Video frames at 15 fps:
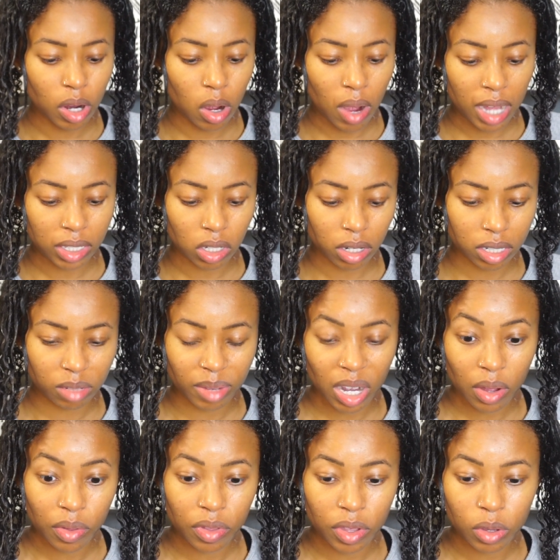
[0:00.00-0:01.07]
know, I talked
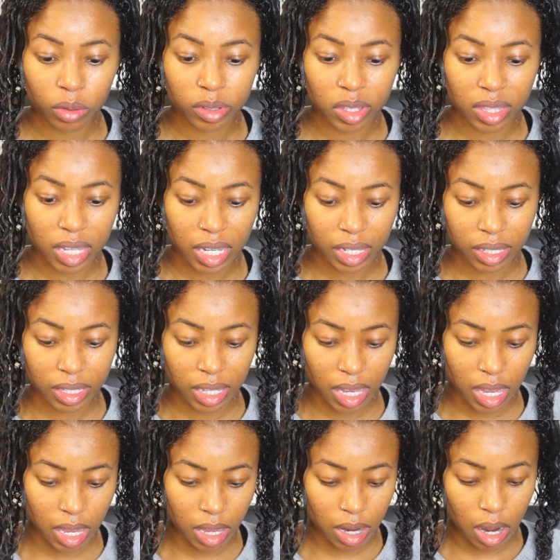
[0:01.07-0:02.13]
about using this
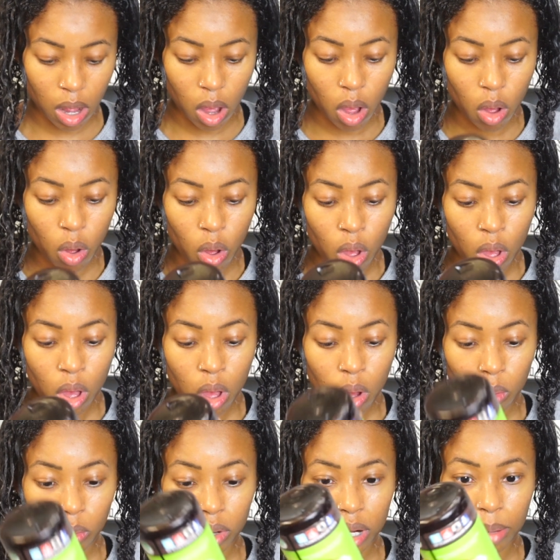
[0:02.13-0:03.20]
in
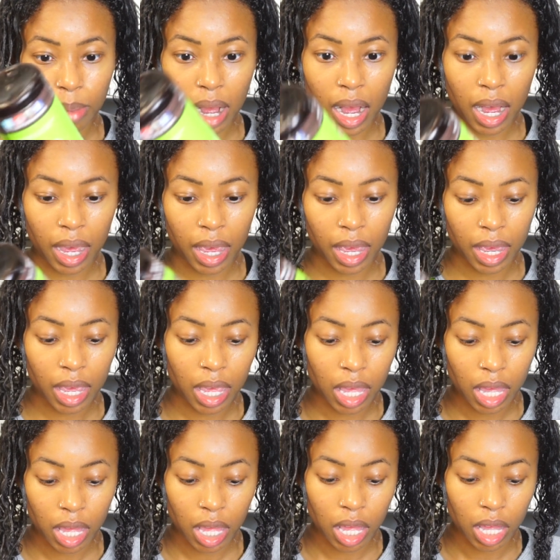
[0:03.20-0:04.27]
one of my
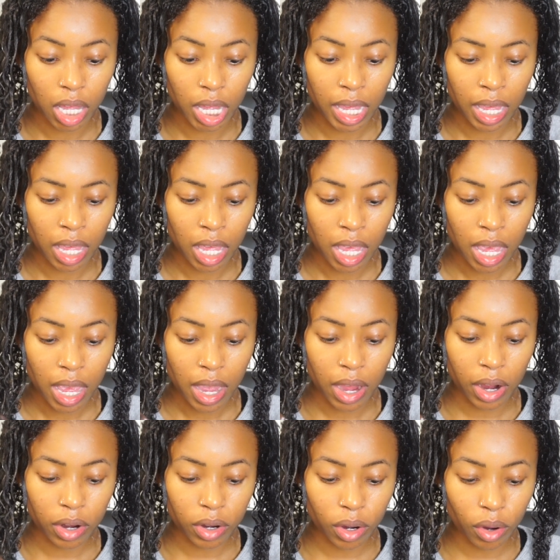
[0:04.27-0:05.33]

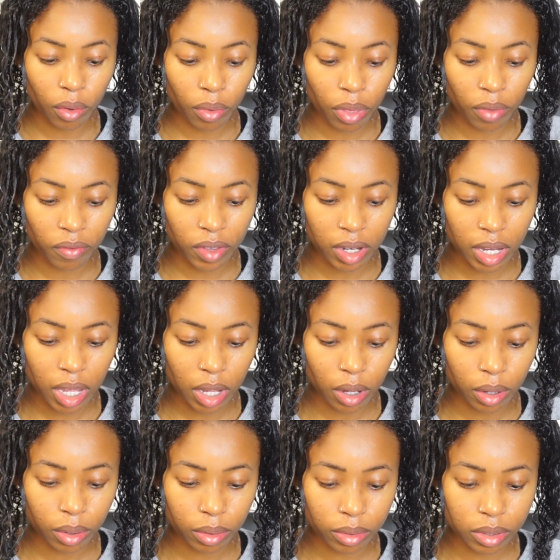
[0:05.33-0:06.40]
hair growth
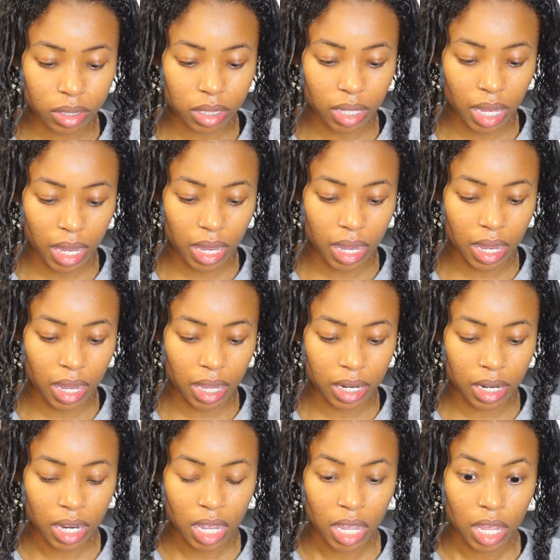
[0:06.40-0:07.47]
videos,
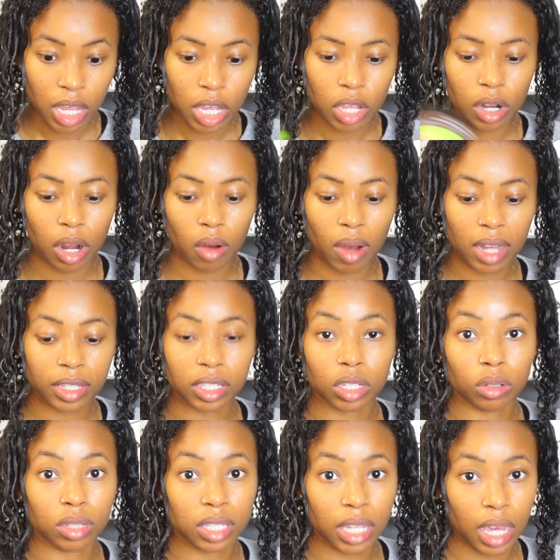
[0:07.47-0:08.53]
and you know, I
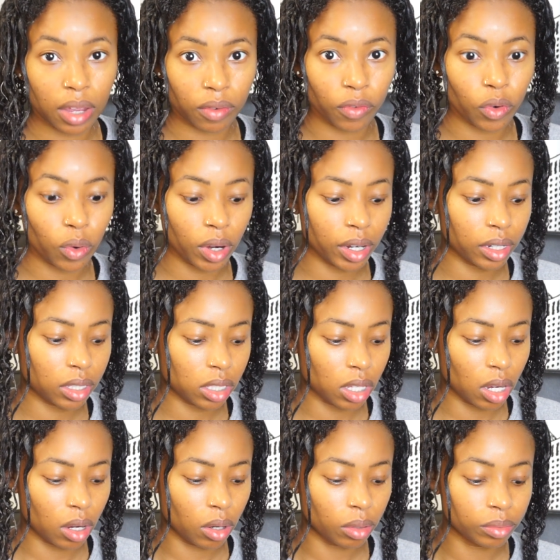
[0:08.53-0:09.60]
still stand for it.
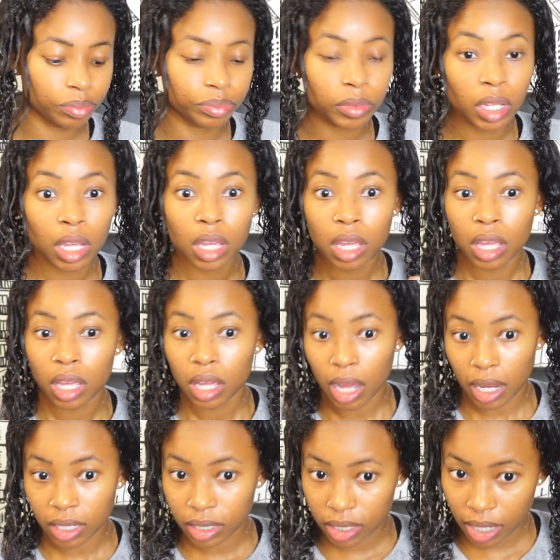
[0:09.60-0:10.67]
So
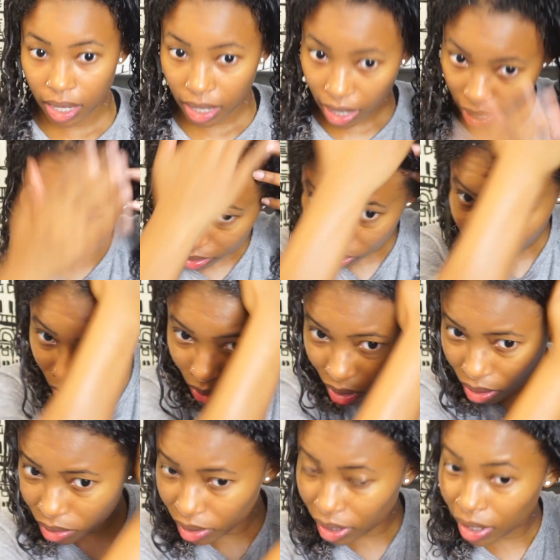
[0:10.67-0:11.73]
I just take castor
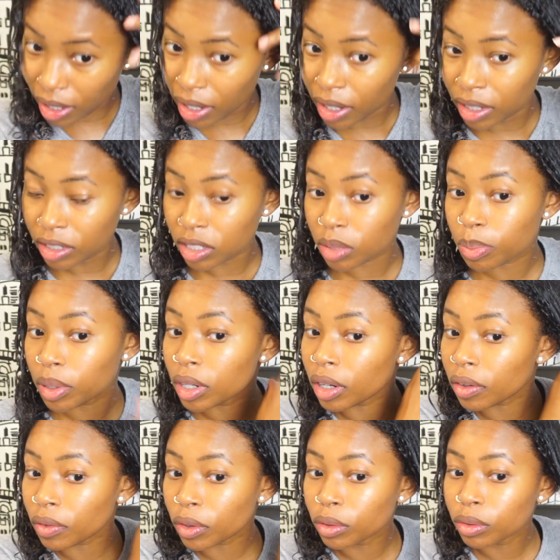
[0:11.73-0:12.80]
oil and just put
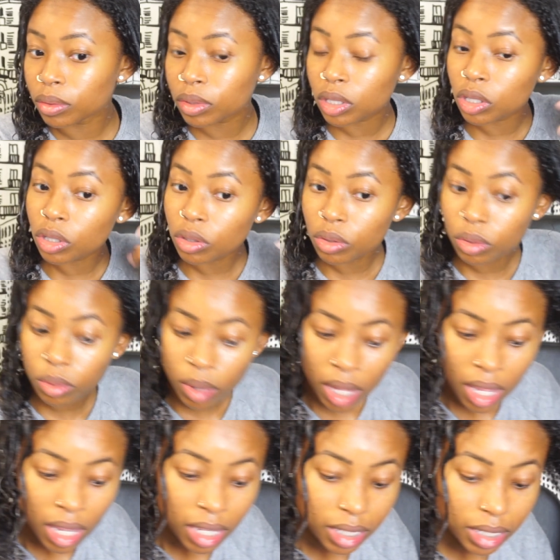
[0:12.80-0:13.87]
it root to
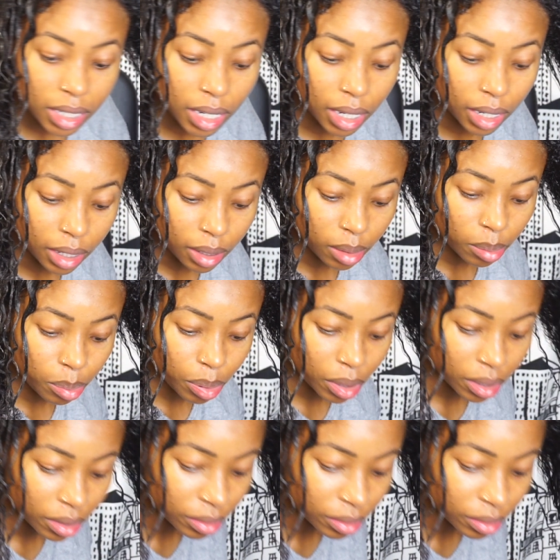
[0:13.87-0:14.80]
tip.